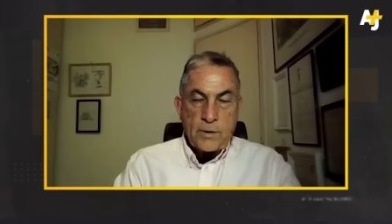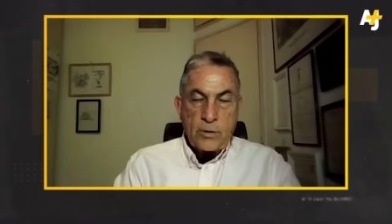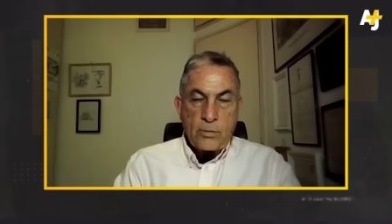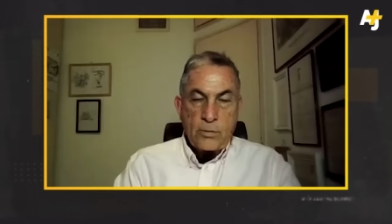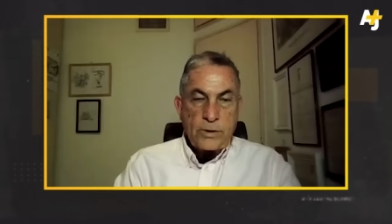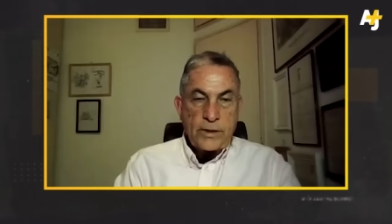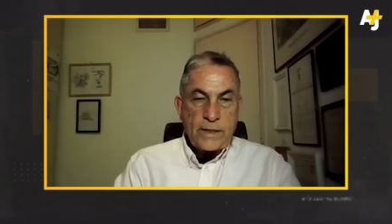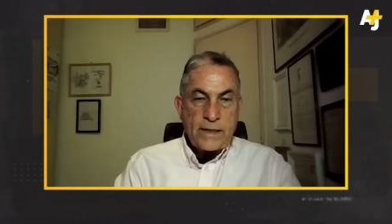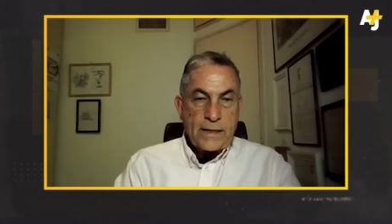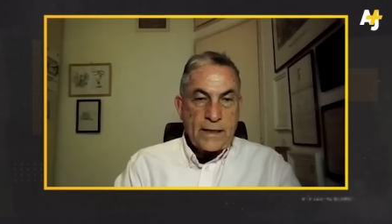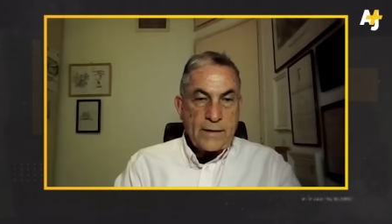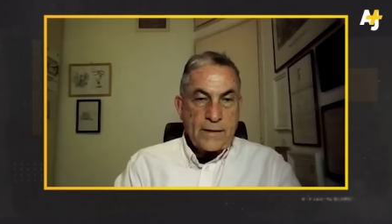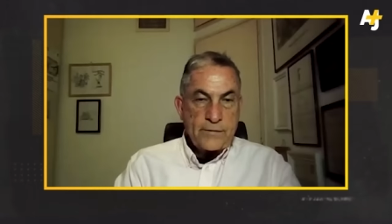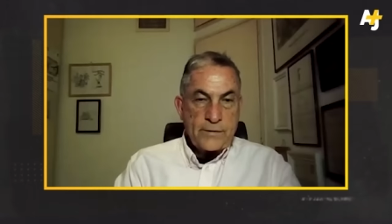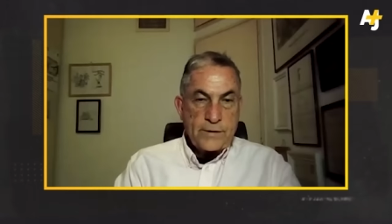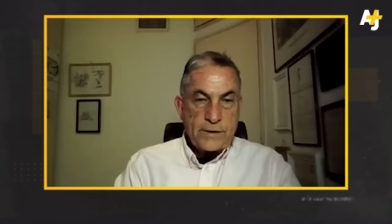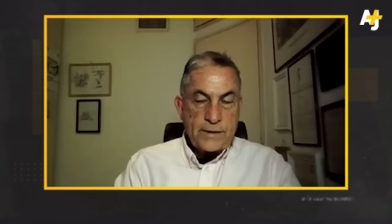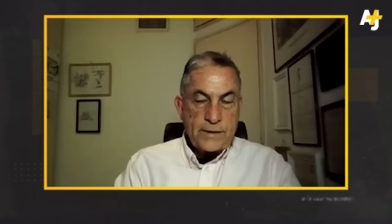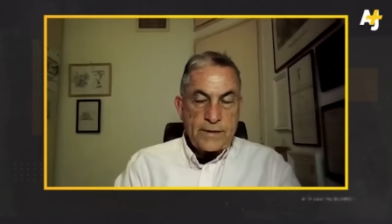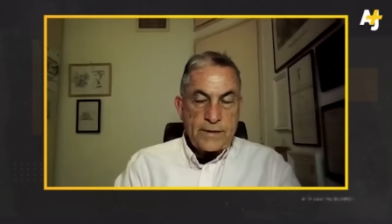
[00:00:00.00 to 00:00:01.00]
Only the
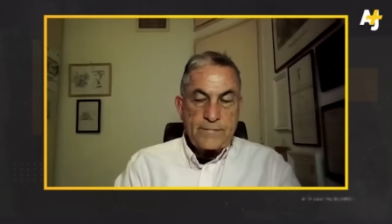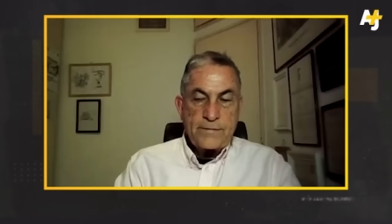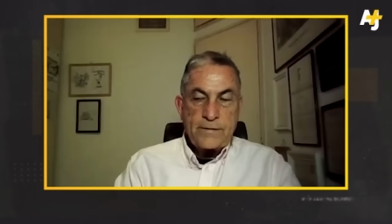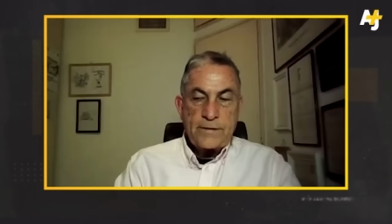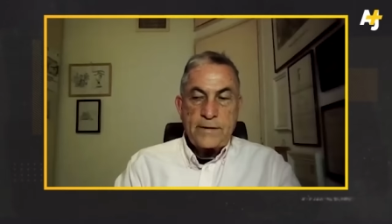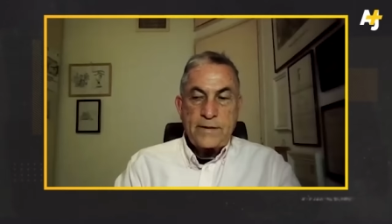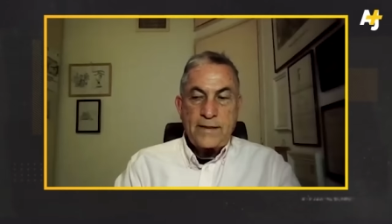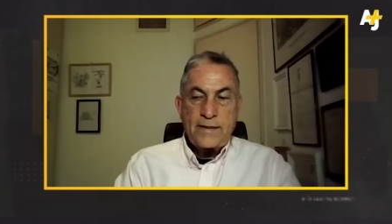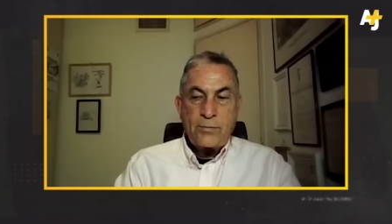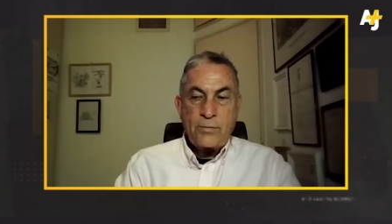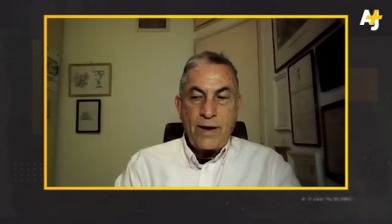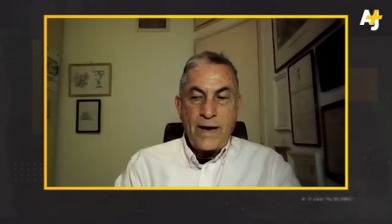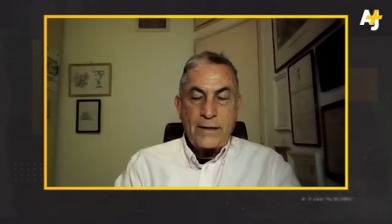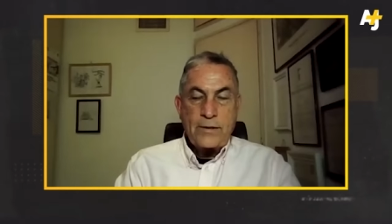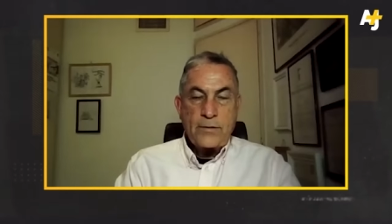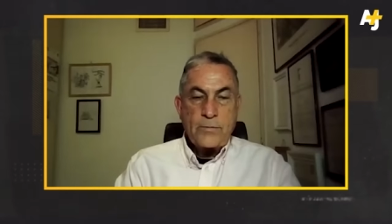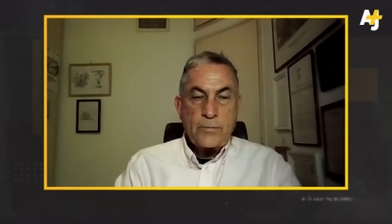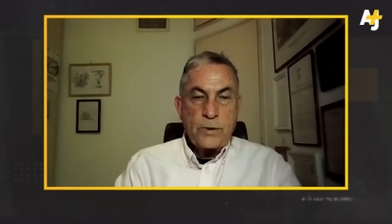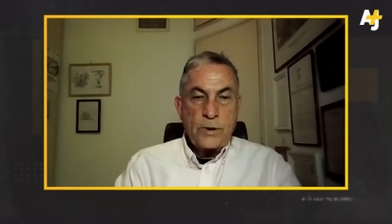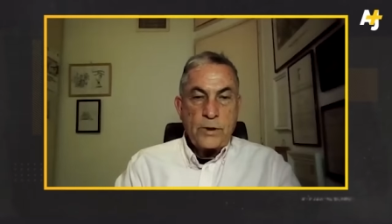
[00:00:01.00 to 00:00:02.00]
cover is different. The
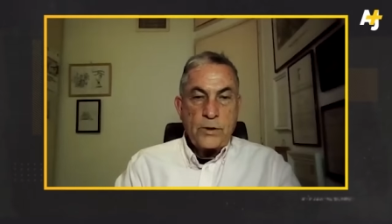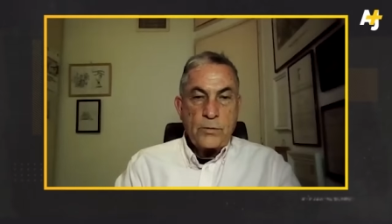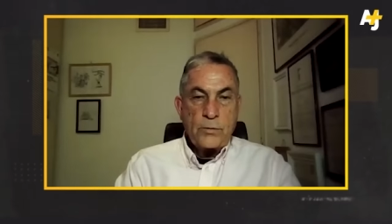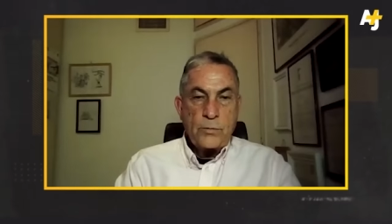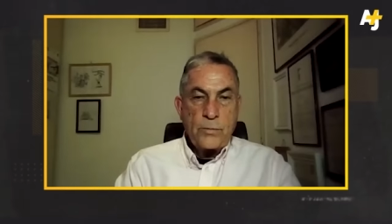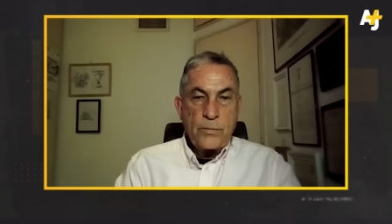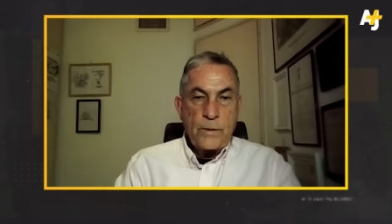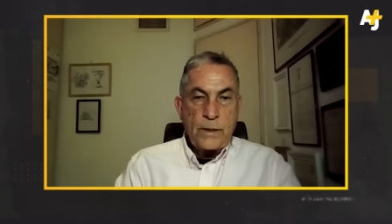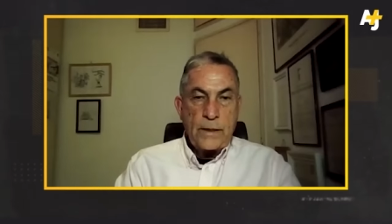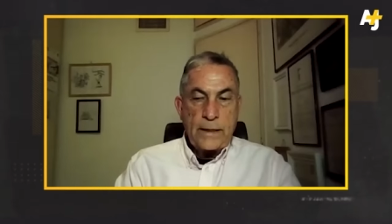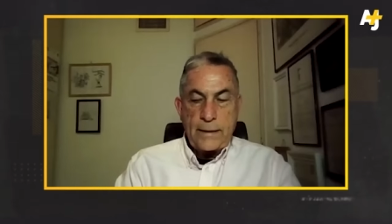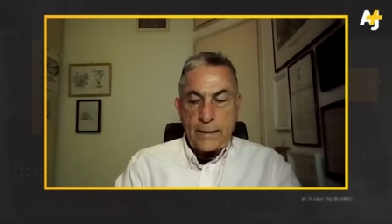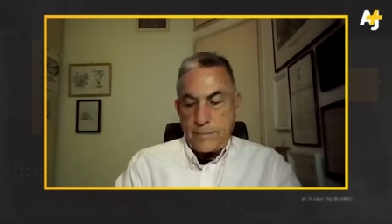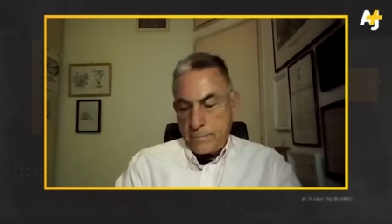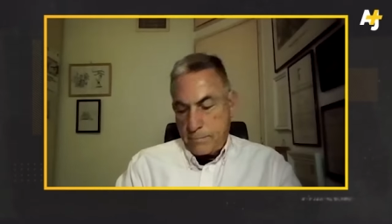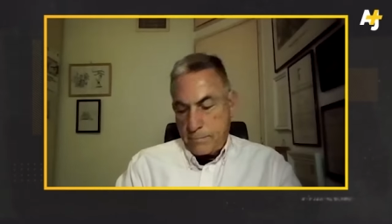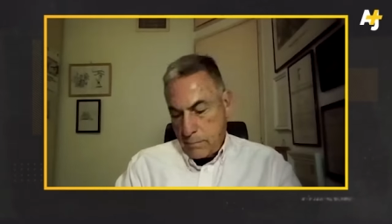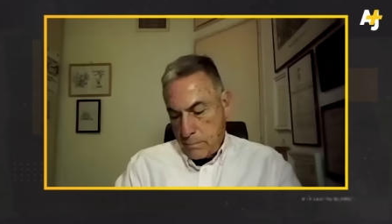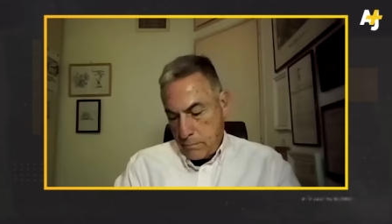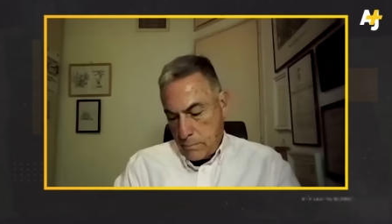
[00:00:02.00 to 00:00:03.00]
right wing, uh,
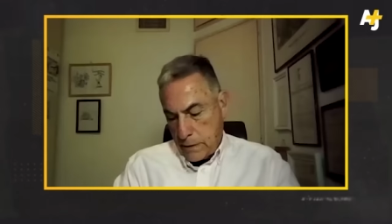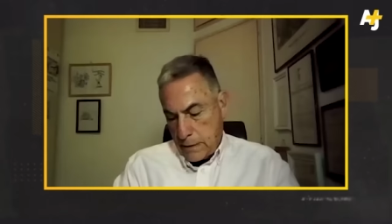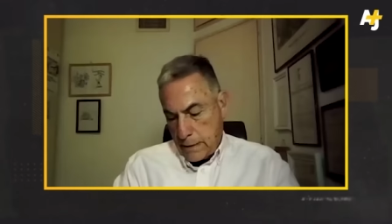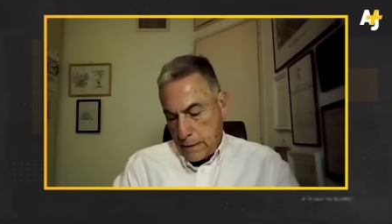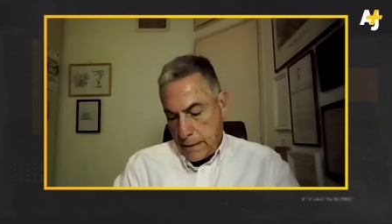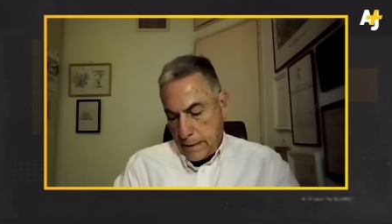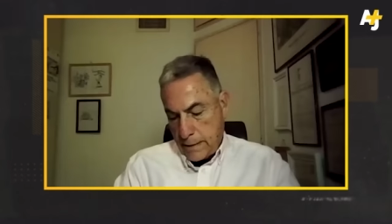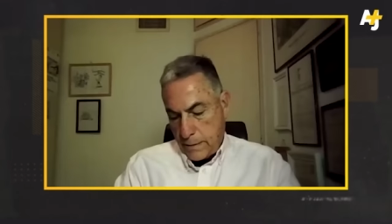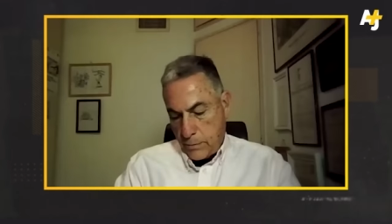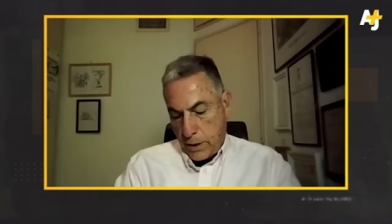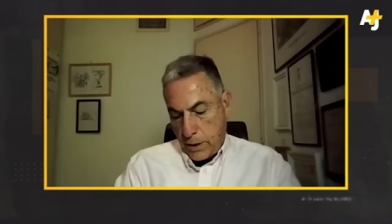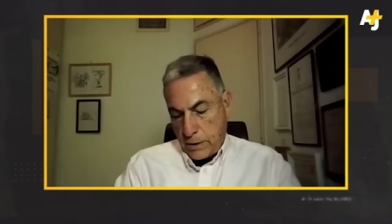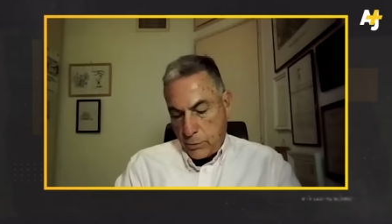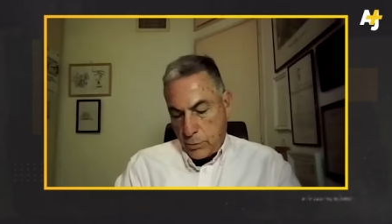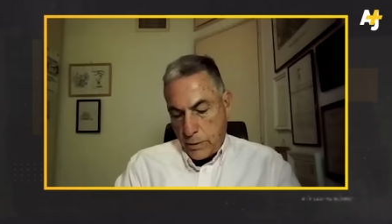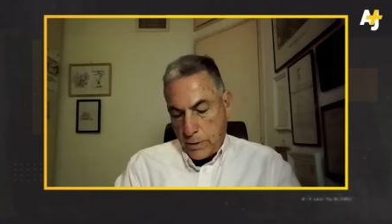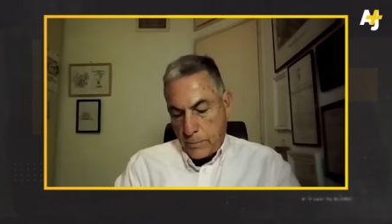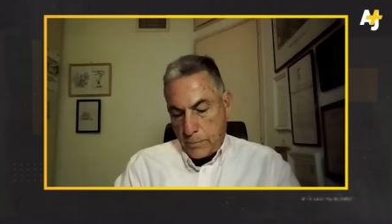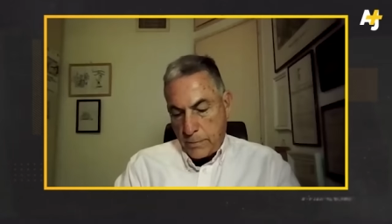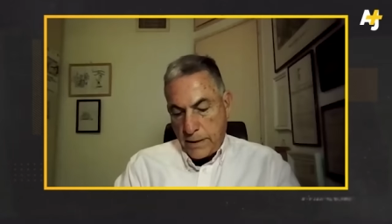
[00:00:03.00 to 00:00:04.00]
uh right
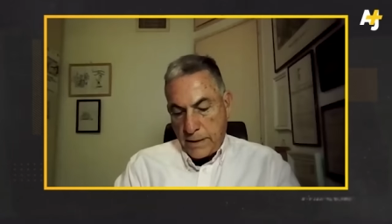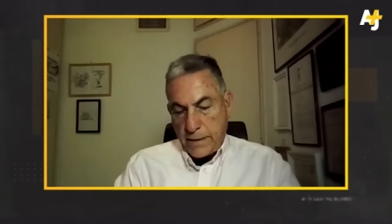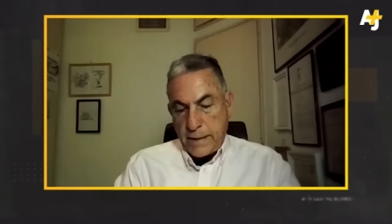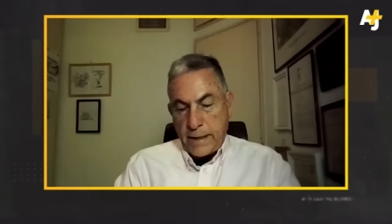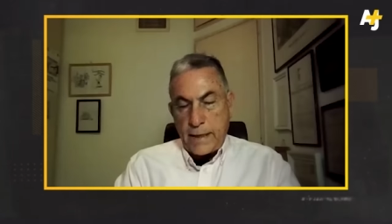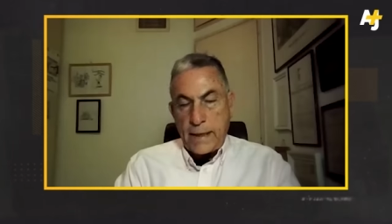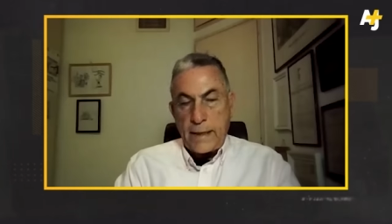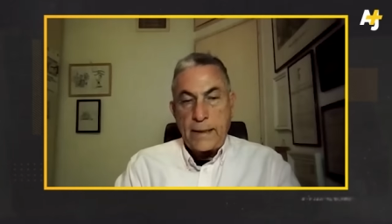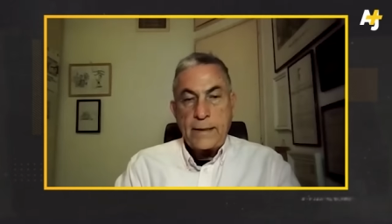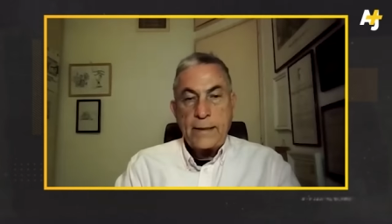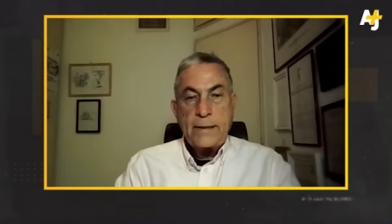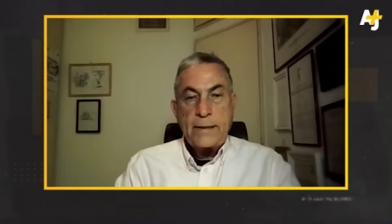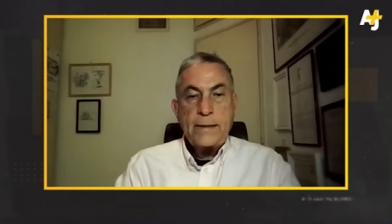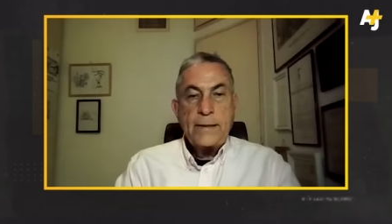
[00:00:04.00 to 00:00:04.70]
wing media